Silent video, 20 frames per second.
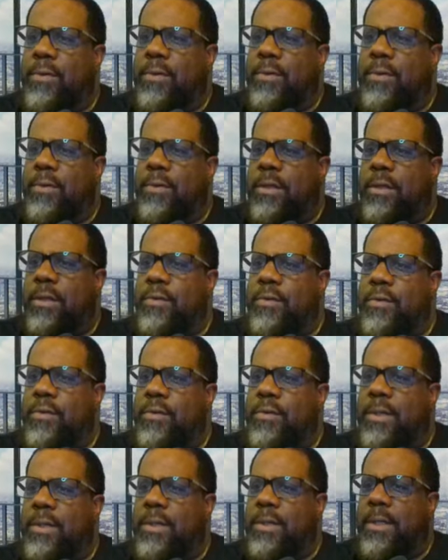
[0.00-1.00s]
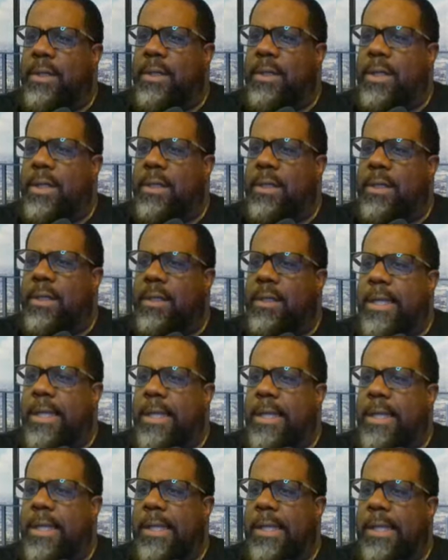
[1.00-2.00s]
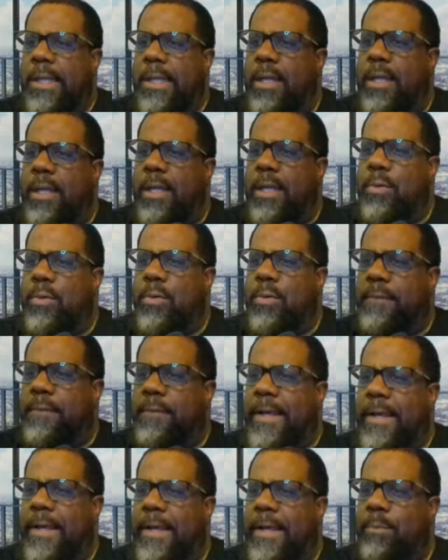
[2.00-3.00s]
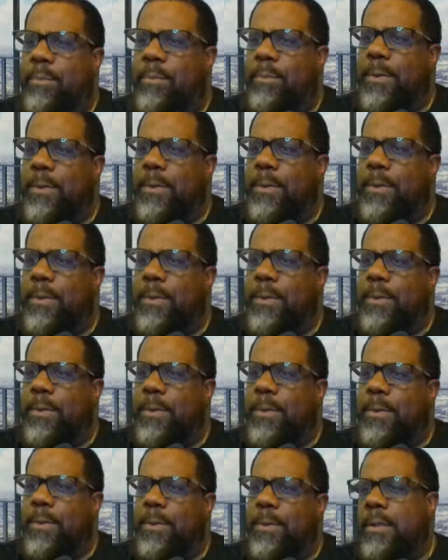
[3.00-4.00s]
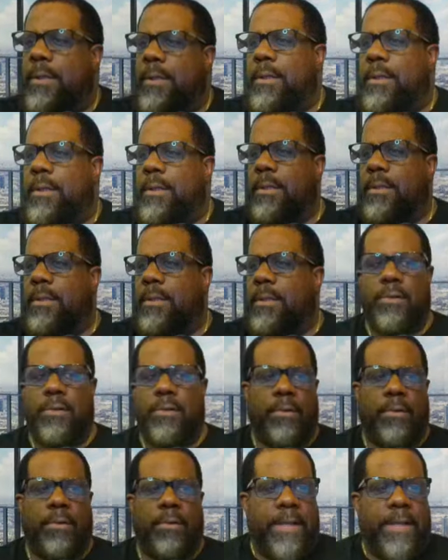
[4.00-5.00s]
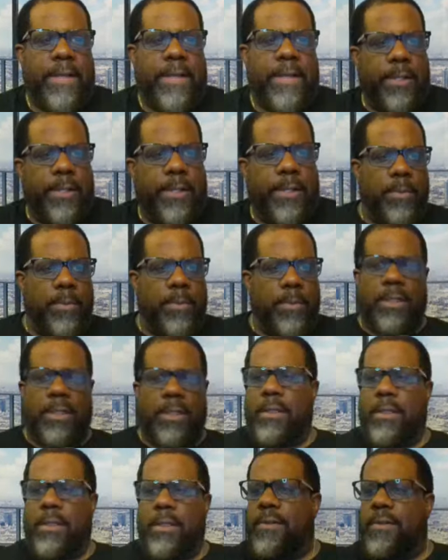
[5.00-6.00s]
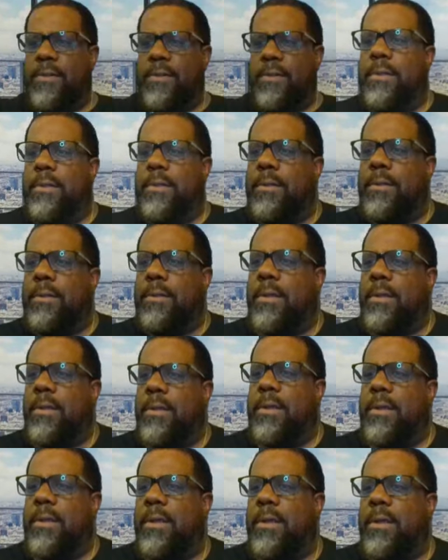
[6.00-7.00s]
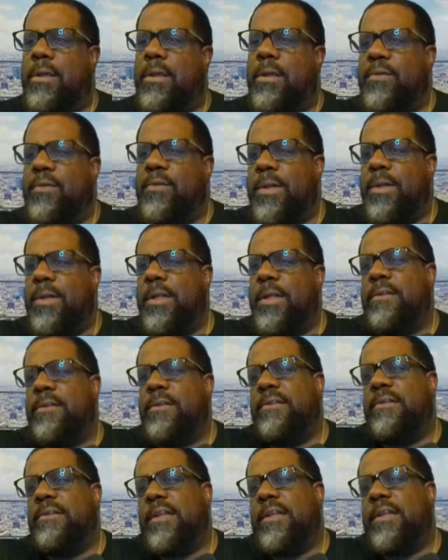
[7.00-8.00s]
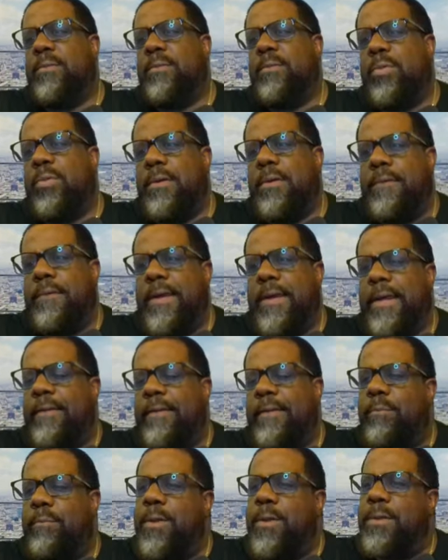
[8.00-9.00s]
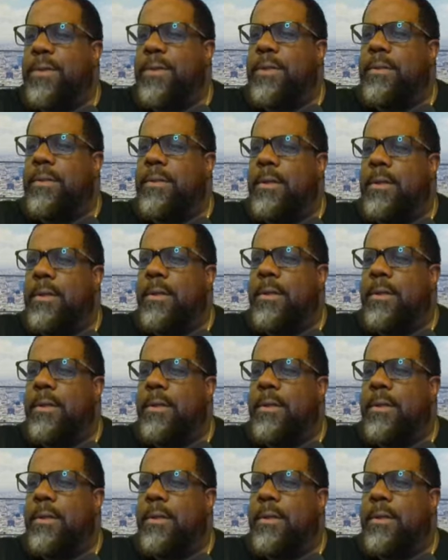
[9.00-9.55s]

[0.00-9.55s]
three hundred eighty-nine point five million. Total volume is Uh, one hundred six point five million.